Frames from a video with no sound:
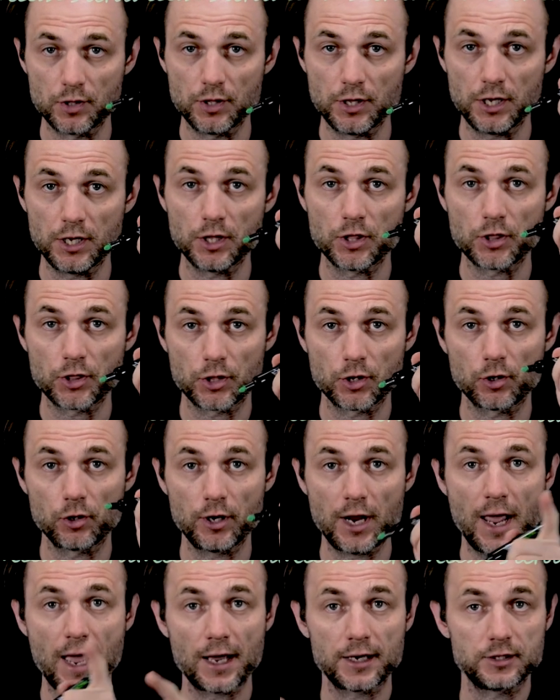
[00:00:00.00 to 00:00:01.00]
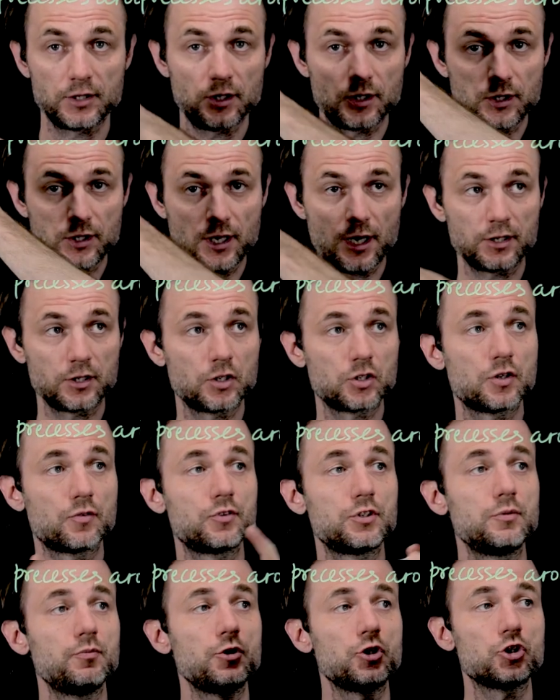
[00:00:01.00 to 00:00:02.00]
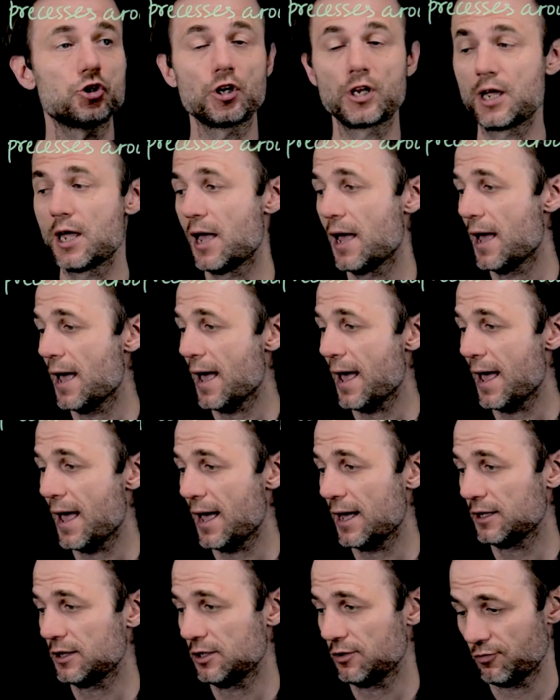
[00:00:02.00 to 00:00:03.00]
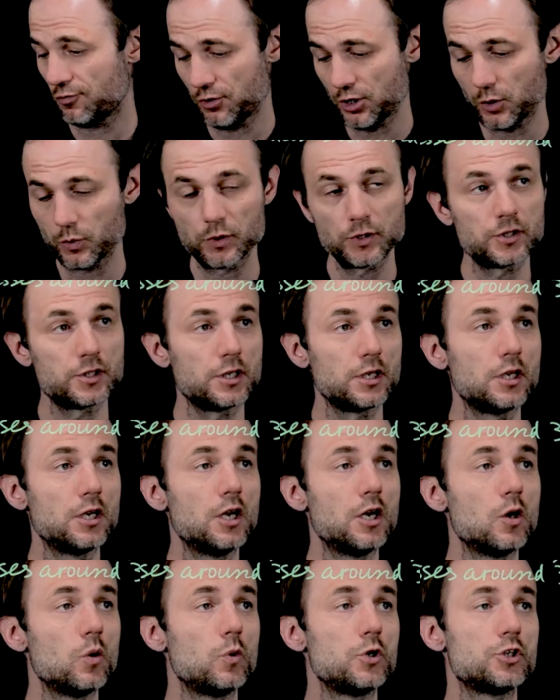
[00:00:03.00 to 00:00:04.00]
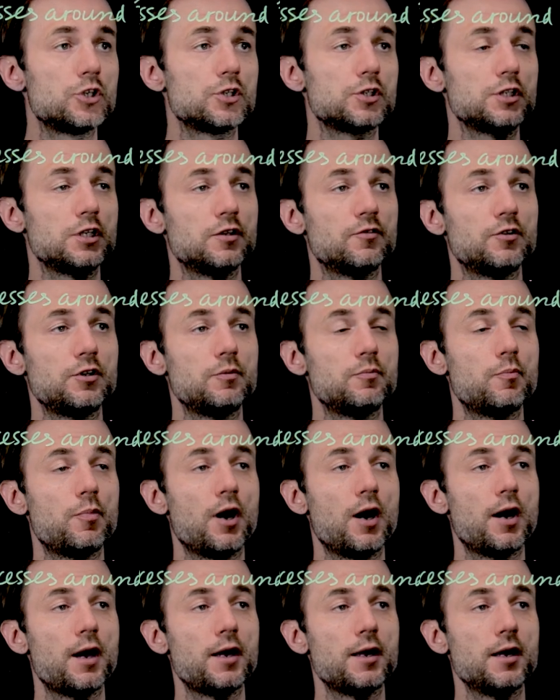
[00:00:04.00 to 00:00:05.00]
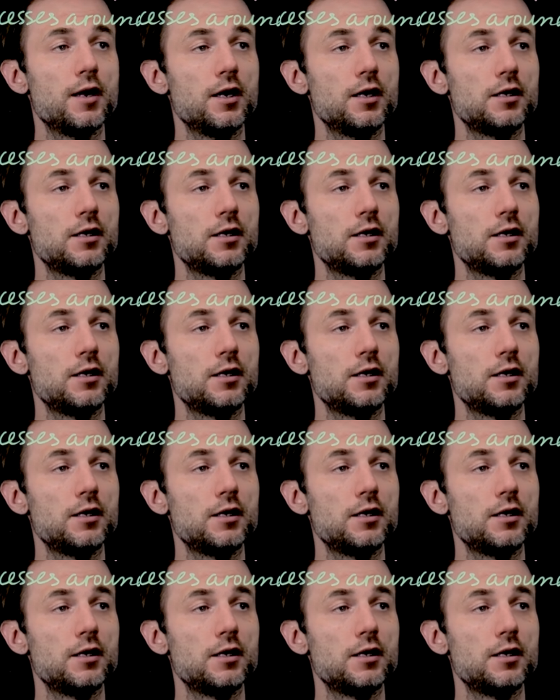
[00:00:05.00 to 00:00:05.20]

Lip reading: the third axis, the axis of symmetry, at the frequency which is given by